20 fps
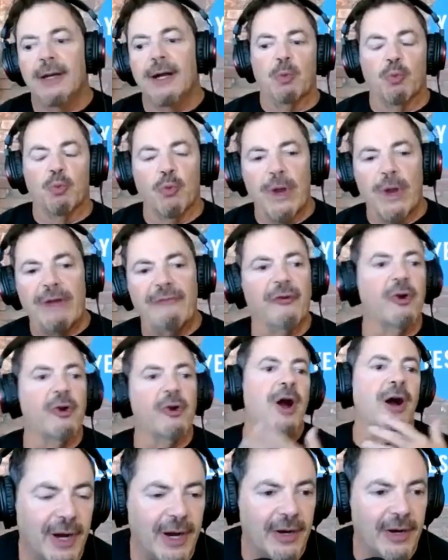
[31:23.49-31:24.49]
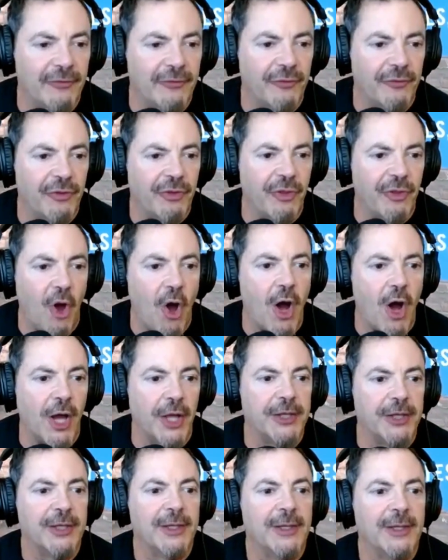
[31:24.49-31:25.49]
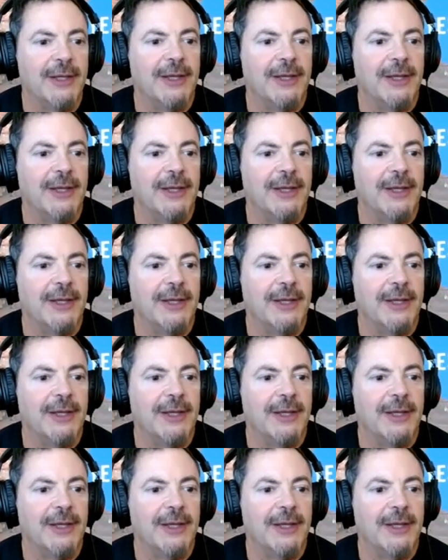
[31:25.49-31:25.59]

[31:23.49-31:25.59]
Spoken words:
river of thought.